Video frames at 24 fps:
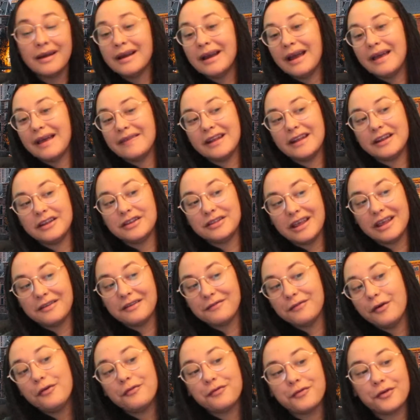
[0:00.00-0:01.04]
And then they
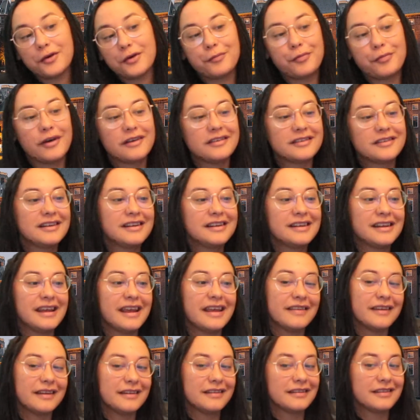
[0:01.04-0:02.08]
vote for a president.
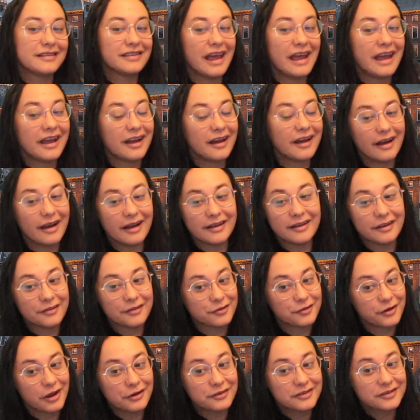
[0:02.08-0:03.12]
And then that
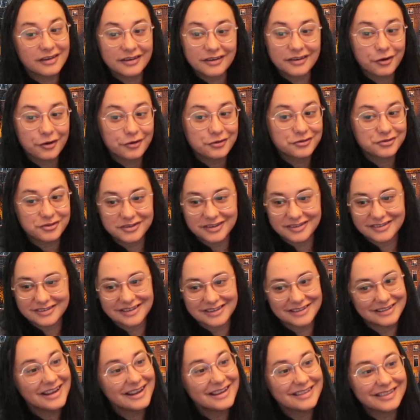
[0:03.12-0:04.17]
another outside country
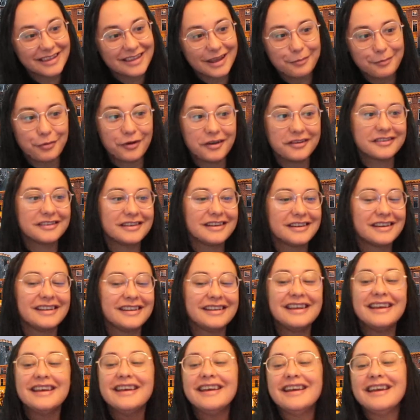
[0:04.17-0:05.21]
doesn't like that president.
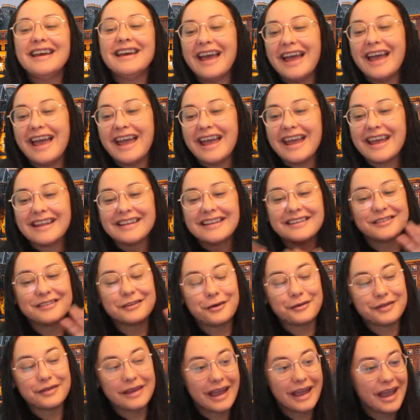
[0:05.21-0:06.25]
And
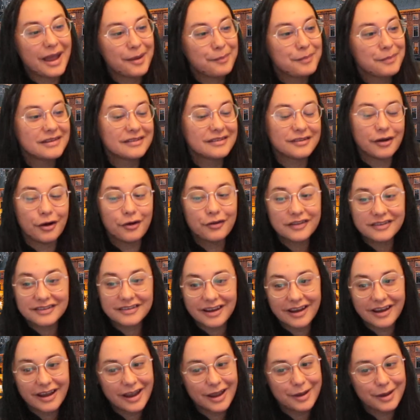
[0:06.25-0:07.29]
so that happens all the
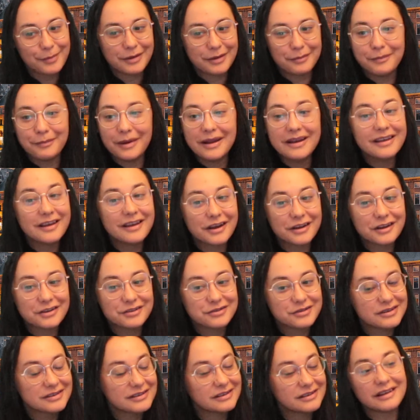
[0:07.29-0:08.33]
time in many
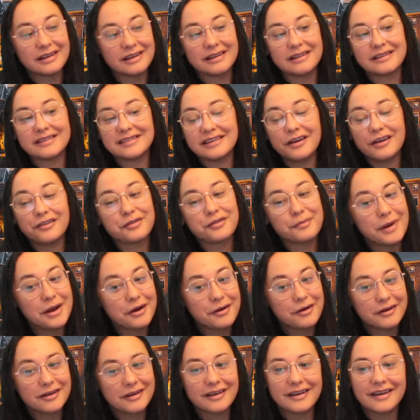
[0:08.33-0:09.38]
countries in South
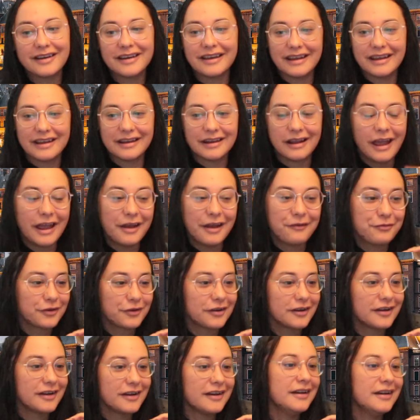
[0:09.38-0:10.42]
America, in
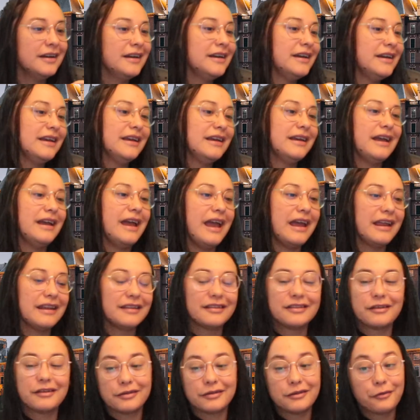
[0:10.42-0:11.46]
Africa, and
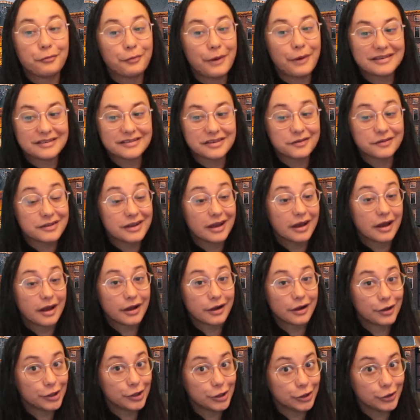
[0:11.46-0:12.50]
the rest of the
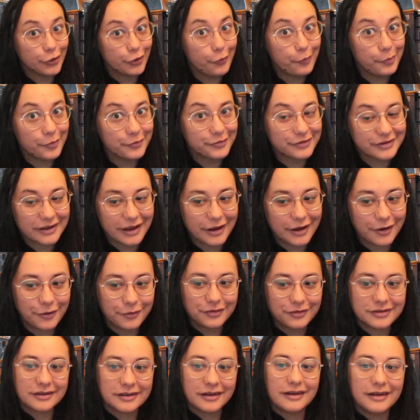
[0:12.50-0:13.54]
global
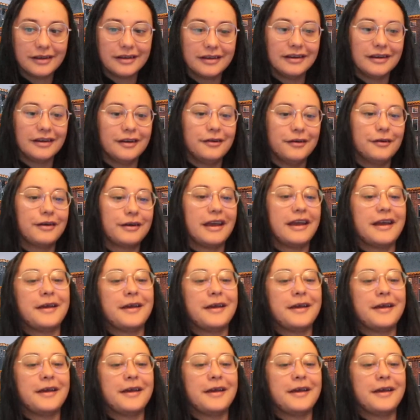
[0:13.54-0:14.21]
south. Okay.